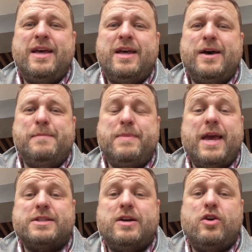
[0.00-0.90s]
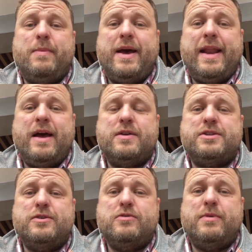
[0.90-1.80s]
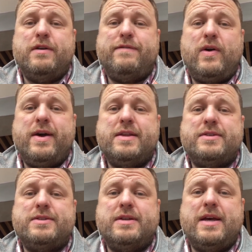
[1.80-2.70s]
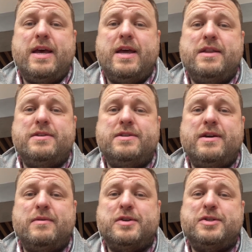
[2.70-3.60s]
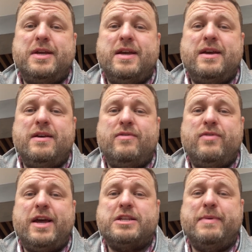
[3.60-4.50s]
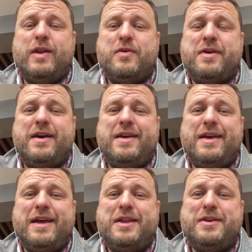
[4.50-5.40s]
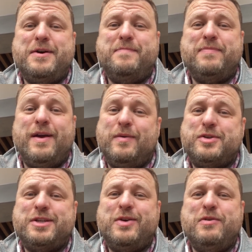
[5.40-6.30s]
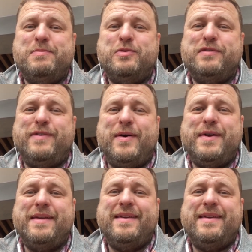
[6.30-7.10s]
So I've got about an hour to my flight, and I want to sit here, relax a bit longer, and I'll see you on board the flight.